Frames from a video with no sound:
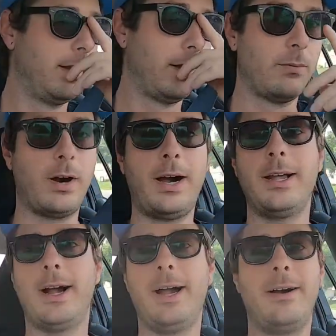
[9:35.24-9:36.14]
why
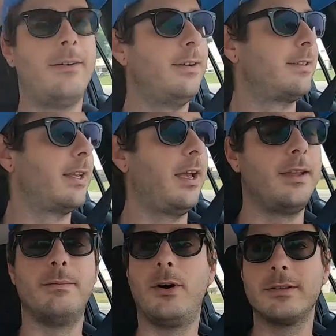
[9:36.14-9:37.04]
I always
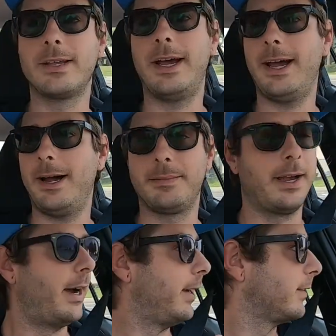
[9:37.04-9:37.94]
say multi-app,
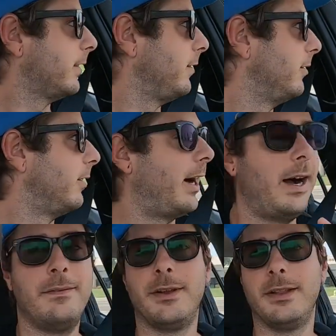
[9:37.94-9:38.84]
guys, because you'll
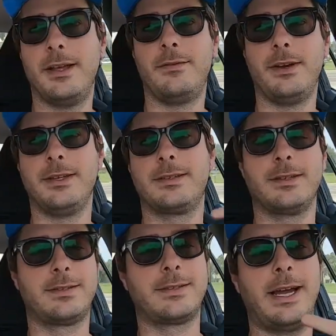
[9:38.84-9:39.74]
have deliveries
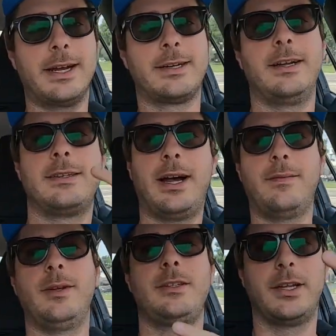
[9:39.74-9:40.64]
stacked on top
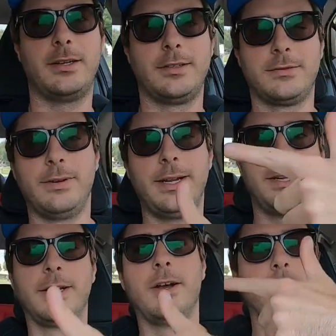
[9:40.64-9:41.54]
of each other, just ready
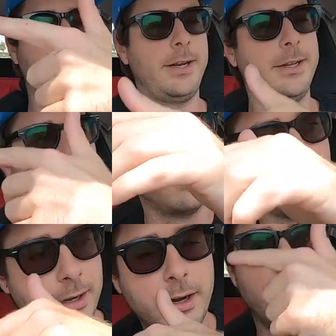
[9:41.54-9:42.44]
to go,
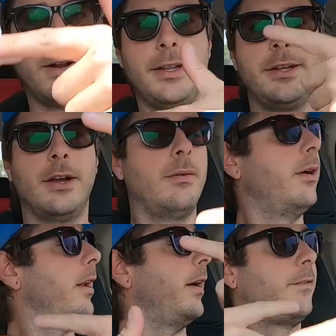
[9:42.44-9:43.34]

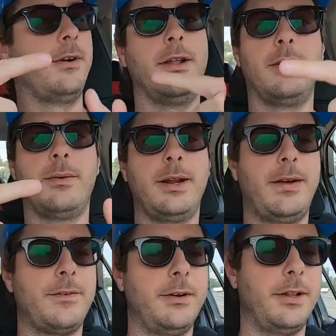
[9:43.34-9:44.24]
one after
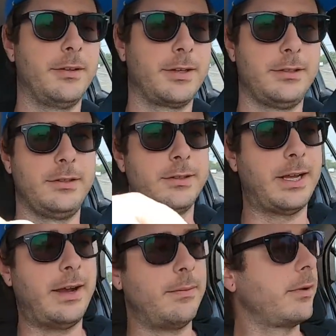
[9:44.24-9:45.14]
another, because you just
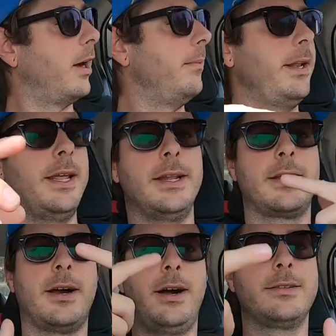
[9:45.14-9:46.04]
have them coming in
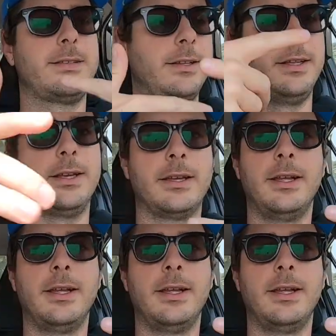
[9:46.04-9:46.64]
constantly.